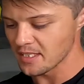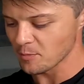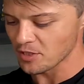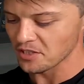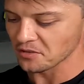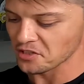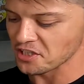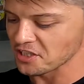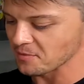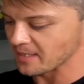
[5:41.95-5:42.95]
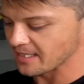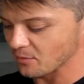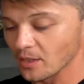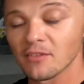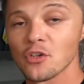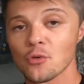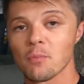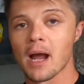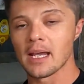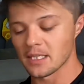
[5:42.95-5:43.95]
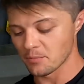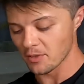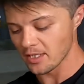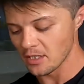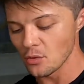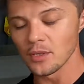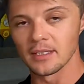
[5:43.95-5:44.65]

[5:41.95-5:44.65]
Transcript: this particular system is that whenever you're buying it brand new,